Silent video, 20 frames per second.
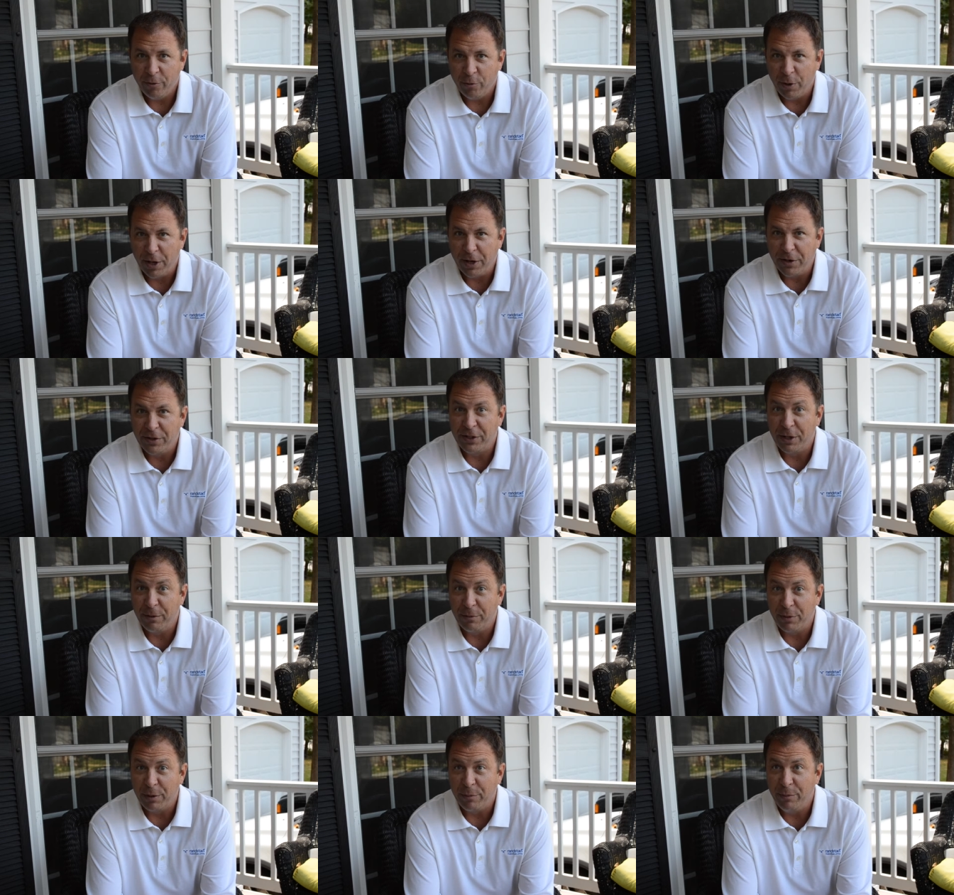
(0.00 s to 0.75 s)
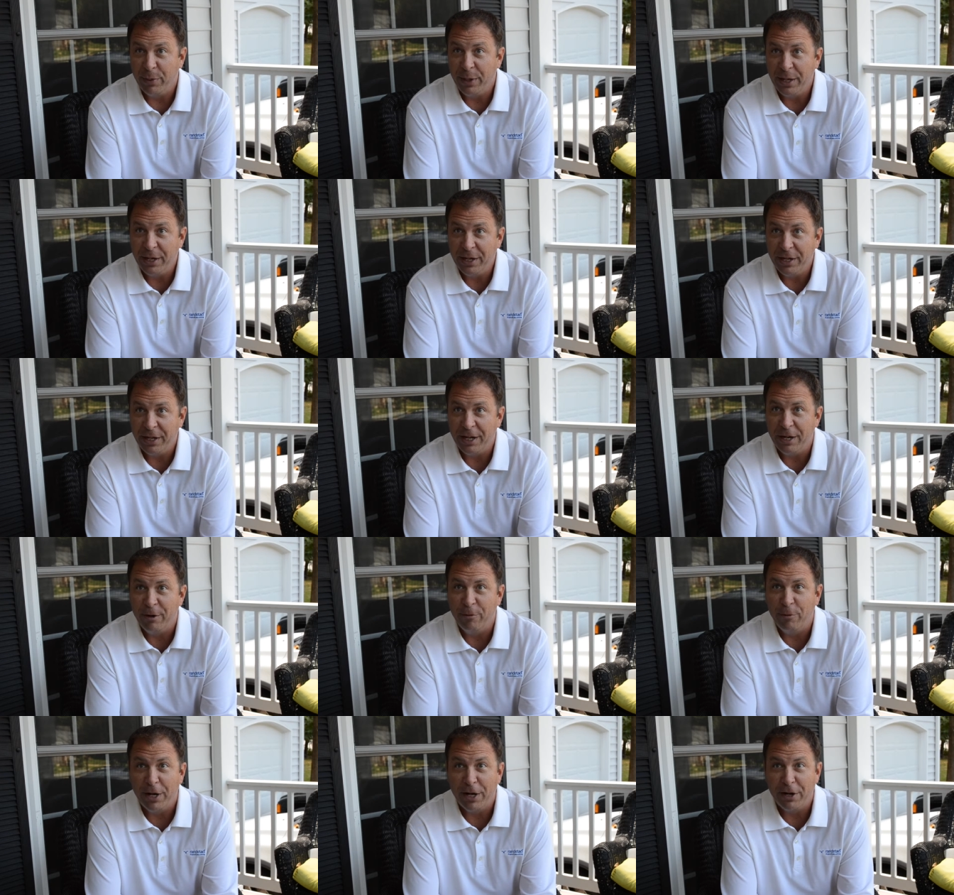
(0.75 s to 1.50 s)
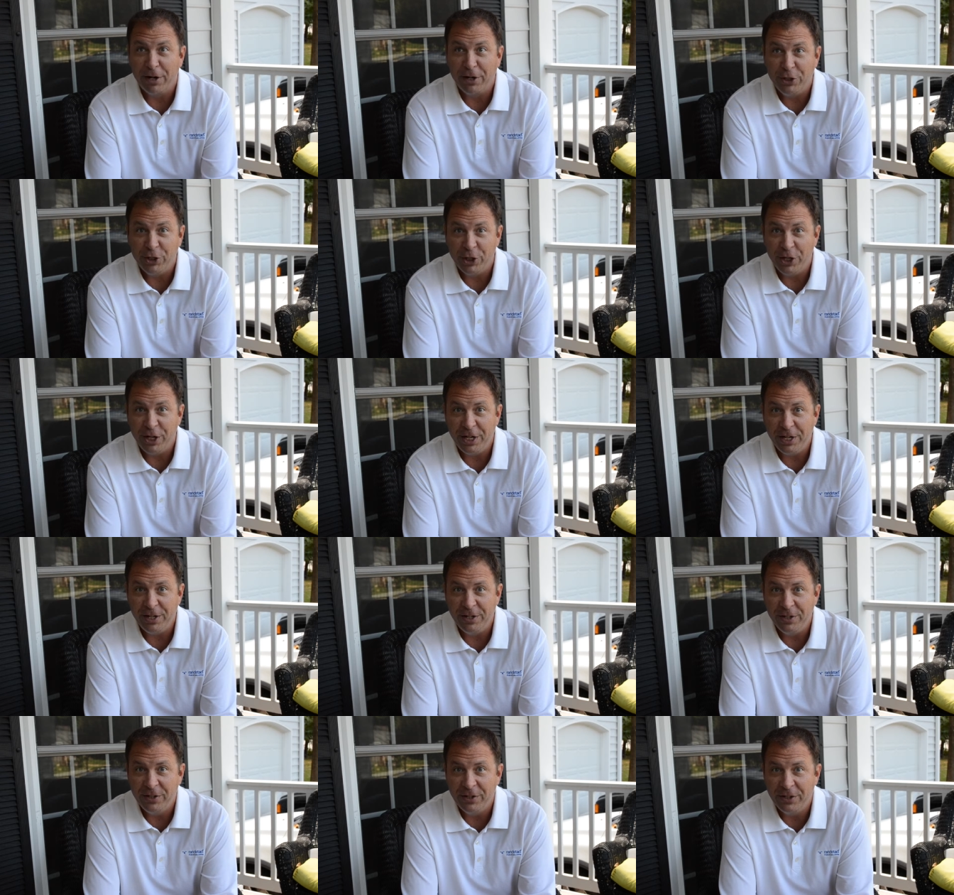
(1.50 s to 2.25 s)
wearing something pink and wearing
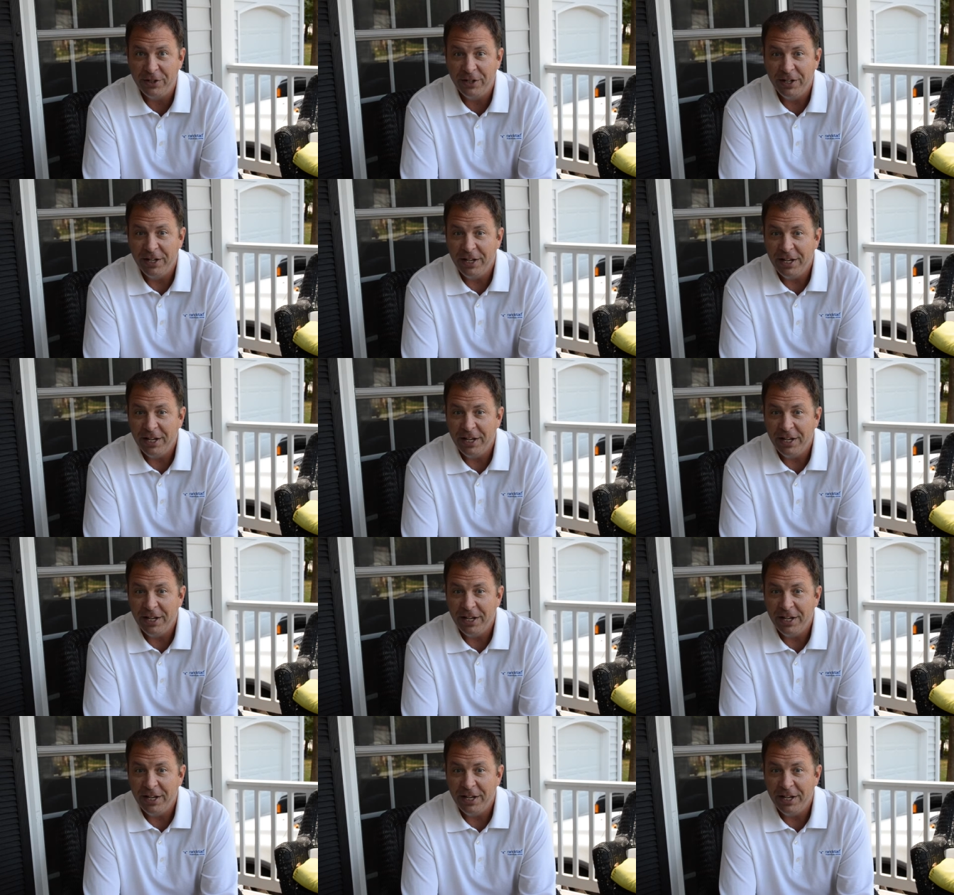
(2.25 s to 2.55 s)
jeans